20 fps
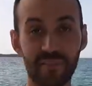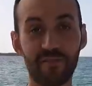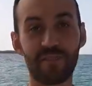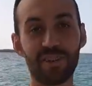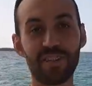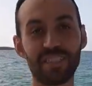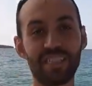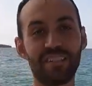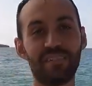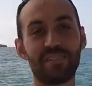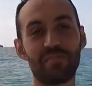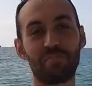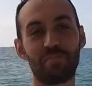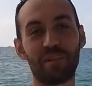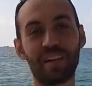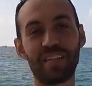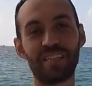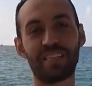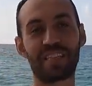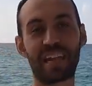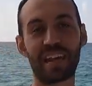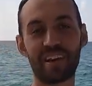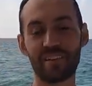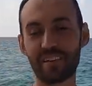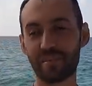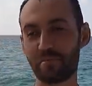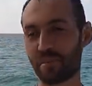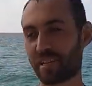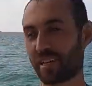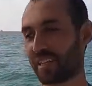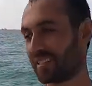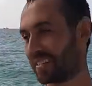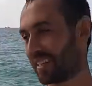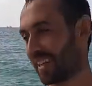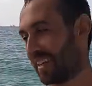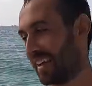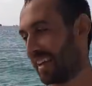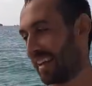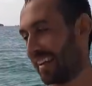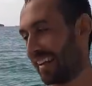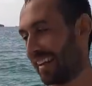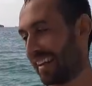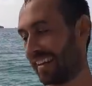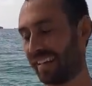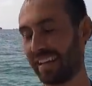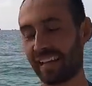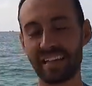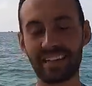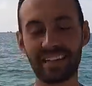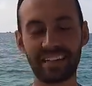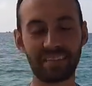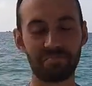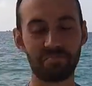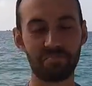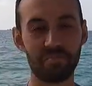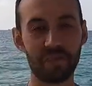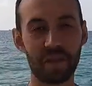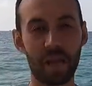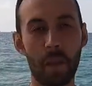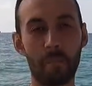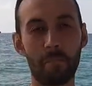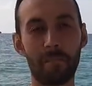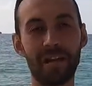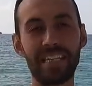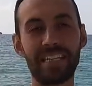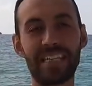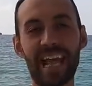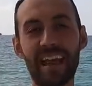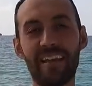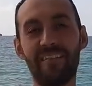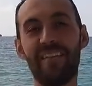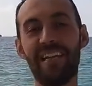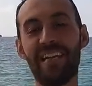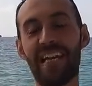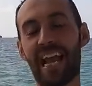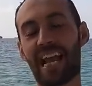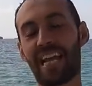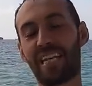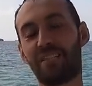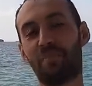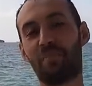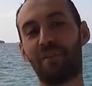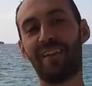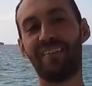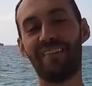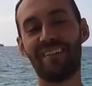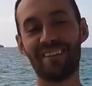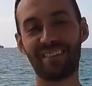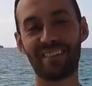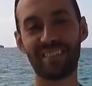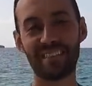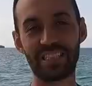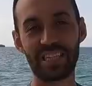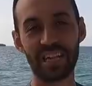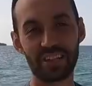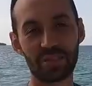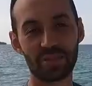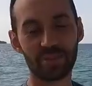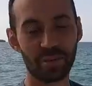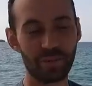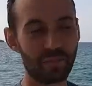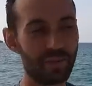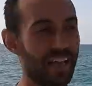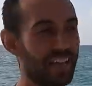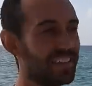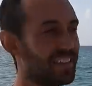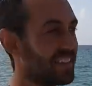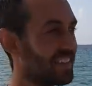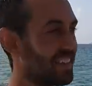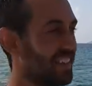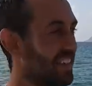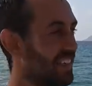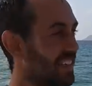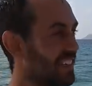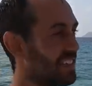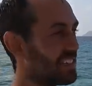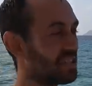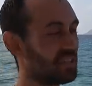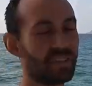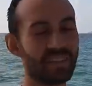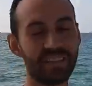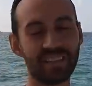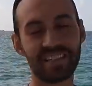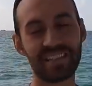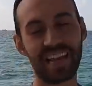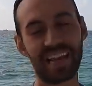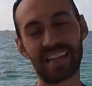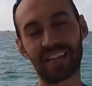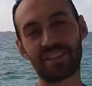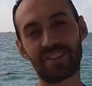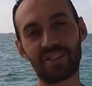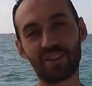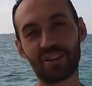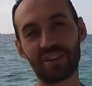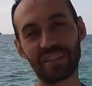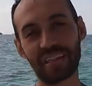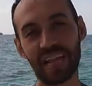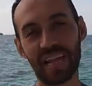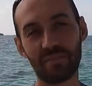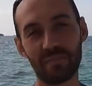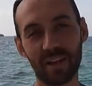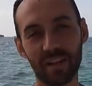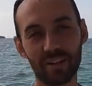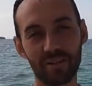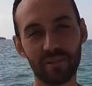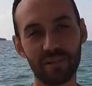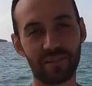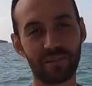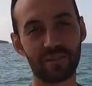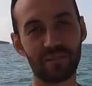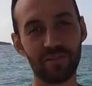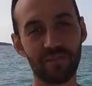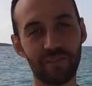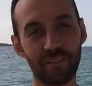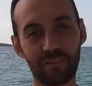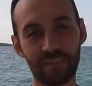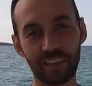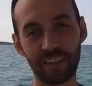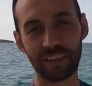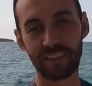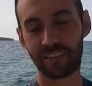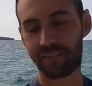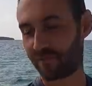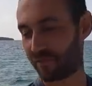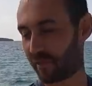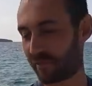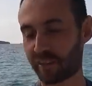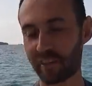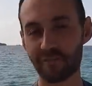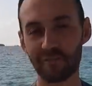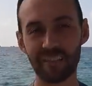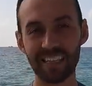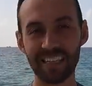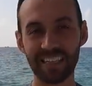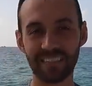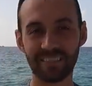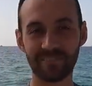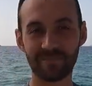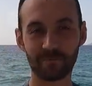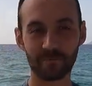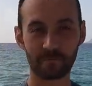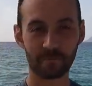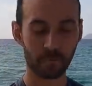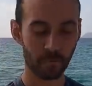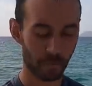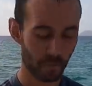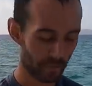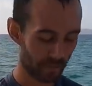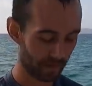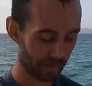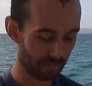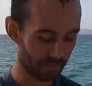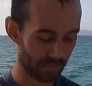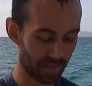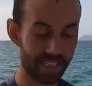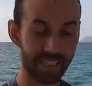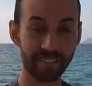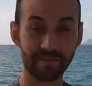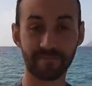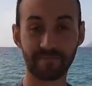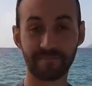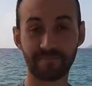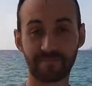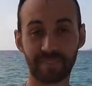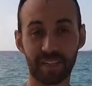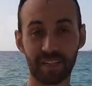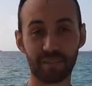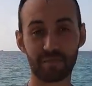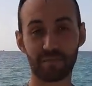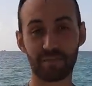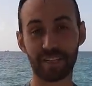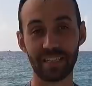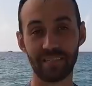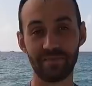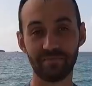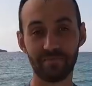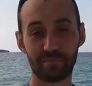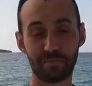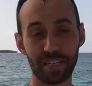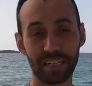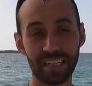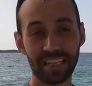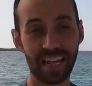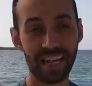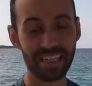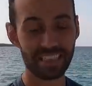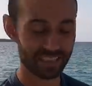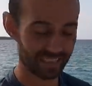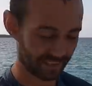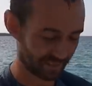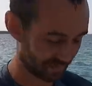At first it was pretty scary because I'm like, my diving experience is not too advanced. So this is like the third time I go to 50 feet. But yeah, it was pretty nice.